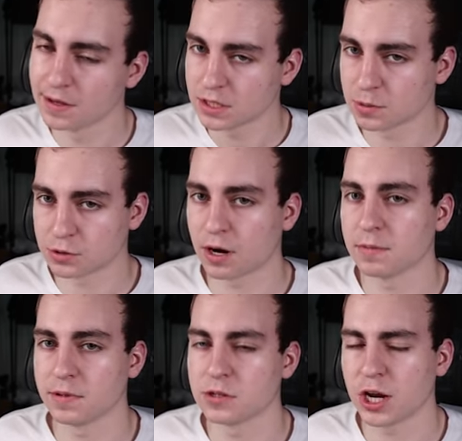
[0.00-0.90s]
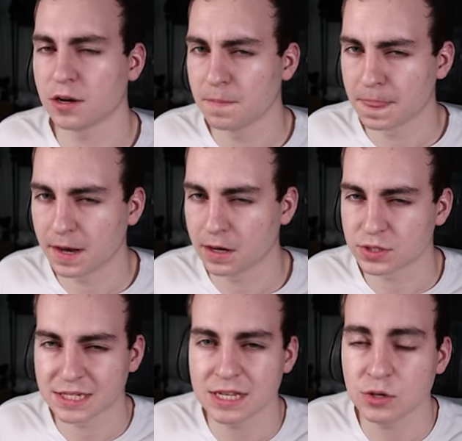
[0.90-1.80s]
subscribe to the channel, and I will
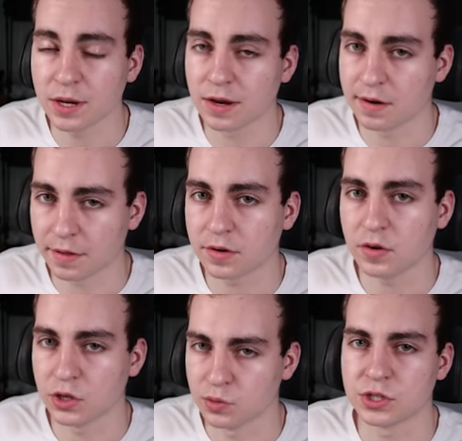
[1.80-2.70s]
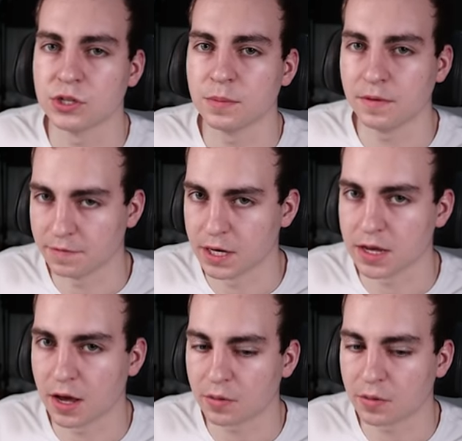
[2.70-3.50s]
see you in another YouTube video.